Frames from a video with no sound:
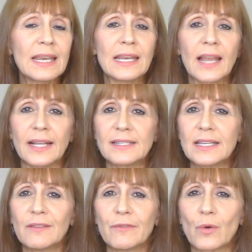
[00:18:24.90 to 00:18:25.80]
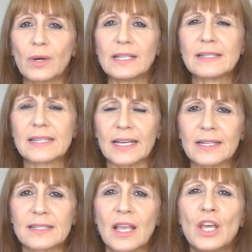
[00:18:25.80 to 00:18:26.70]
in
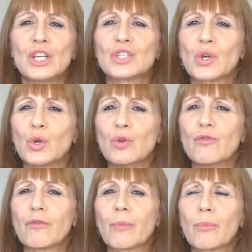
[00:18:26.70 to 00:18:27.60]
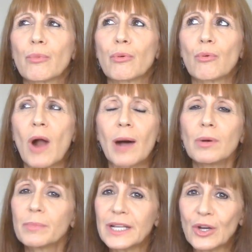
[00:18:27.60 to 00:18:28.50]
1946, so you've
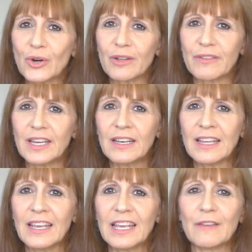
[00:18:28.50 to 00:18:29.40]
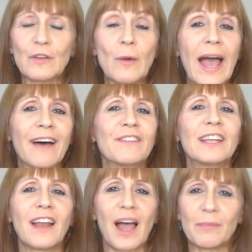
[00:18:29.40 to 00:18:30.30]
probably heard of it. If you
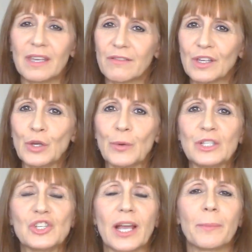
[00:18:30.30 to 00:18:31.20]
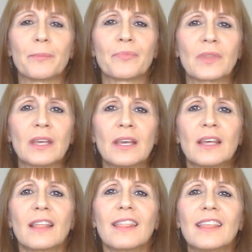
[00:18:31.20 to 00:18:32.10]
haven't, I'm giving you a gem.
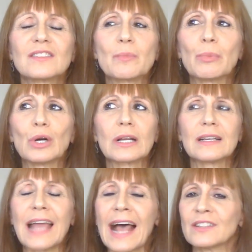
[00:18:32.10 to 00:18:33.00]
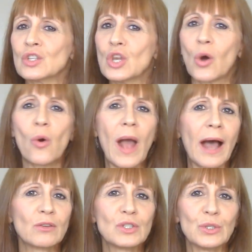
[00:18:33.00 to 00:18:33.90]
This book has no
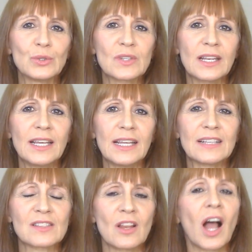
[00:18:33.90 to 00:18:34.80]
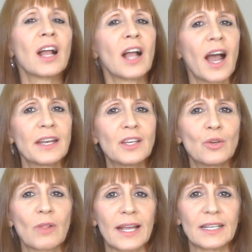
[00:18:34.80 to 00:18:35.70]
how to's in it. It's not guiding
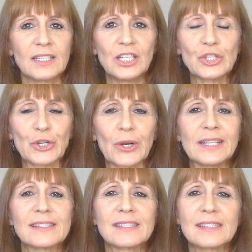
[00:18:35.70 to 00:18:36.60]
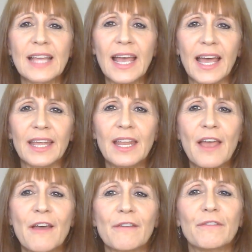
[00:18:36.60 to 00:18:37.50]
you like a teacher. Instead,
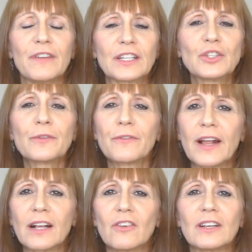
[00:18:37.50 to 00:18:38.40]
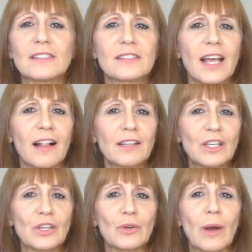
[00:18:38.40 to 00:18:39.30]
Viktor Frankl is
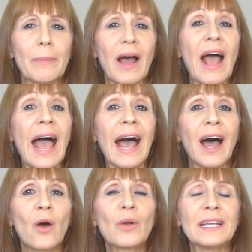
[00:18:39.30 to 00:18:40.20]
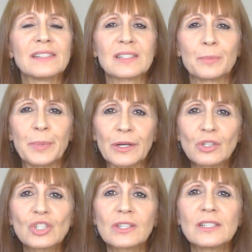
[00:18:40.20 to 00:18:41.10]
telling you about how he
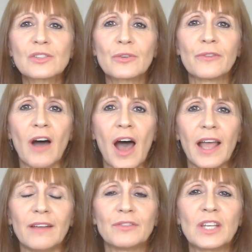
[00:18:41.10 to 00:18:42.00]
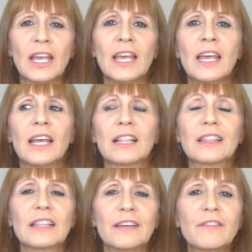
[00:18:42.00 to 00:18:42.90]
spiritually survived
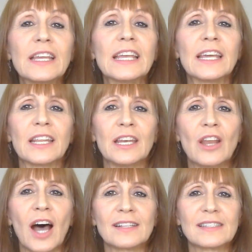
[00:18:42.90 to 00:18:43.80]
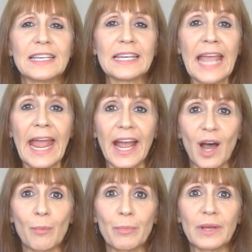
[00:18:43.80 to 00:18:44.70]
living in a Nazi
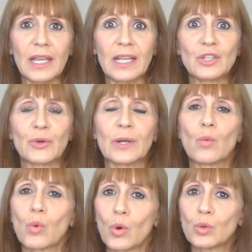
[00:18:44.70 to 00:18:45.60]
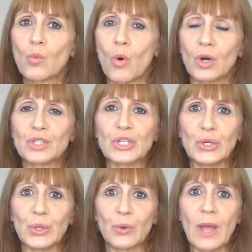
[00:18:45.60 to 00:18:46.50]
camp during World War
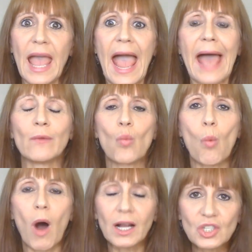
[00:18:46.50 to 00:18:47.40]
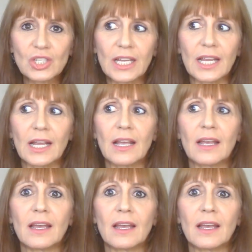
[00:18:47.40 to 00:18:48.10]
II and watching